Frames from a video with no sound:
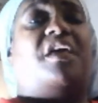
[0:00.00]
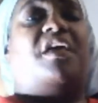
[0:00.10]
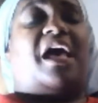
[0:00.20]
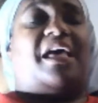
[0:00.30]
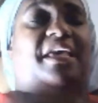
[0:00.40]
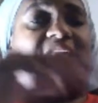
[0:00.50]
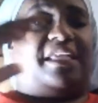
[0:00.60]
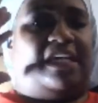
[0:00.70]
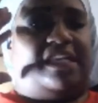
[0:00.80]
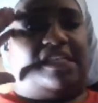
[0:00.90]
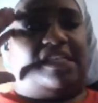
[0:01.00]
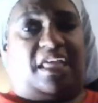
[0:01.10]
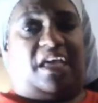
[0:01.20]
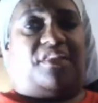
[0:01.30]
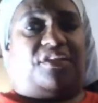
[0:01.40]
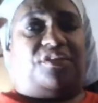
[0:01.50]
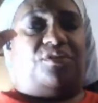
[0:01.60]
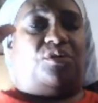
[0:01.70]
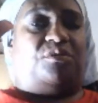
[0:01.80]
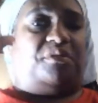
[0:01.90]
I had to get it together. You
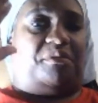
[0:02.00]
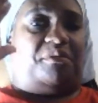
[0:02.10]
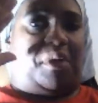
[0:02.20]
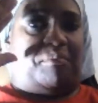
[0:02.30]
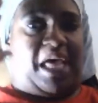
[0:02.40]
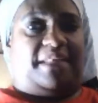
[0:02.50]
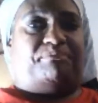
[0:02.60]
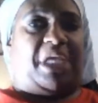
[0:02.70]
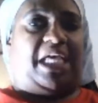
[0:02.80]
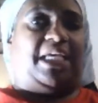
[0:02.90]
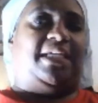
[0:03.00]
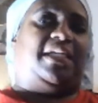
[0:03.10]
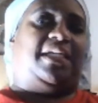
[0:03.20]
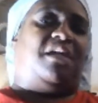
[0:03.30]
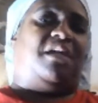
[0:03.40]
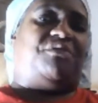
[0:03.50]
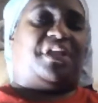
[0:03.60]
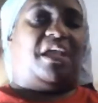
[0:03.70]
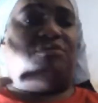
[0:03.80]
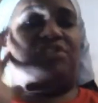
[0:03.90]
know, my mind and everything
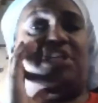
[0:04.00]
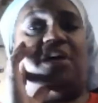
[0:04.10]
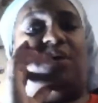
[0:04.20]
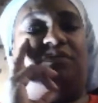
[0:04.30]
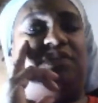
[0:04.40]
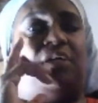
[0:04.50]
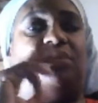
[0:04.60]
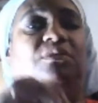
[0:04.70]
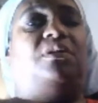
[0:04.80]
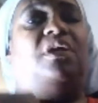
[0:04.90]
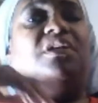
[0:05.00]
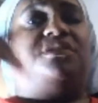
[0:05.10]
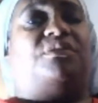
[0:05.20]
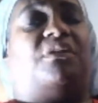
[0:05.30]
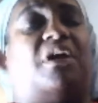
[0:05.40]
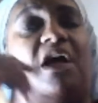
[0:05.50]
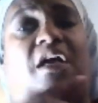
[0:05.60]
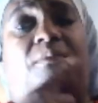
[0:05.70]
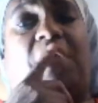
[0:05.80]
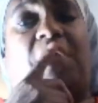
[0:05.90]
was in overload. So
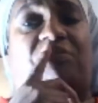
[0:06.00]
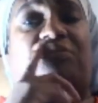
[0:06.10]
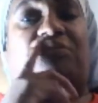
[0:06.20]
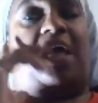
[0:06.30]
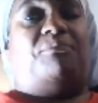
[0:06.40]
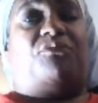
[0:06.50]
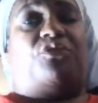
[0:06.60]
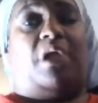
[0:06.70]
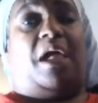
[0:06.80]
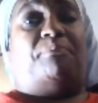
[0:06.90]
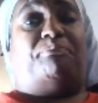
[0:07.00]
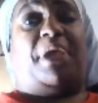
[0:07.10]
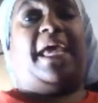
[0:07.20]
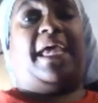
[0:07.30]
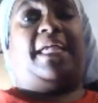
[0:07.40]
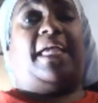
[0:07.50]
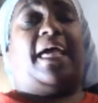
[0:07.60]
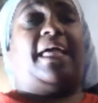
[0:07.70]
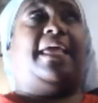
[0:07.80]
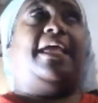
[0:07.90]
I'm back. I
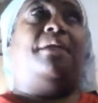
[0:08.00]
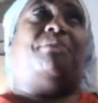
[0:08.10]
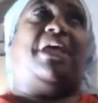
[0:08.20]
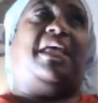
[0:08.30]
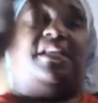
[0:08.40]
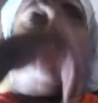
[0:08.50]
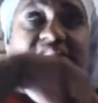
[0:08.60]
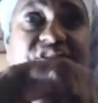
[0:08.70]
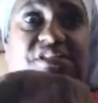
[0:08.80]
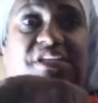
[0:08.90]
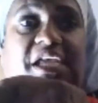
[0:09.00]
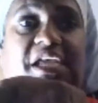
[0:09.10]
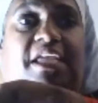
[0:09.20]
came back yesterday,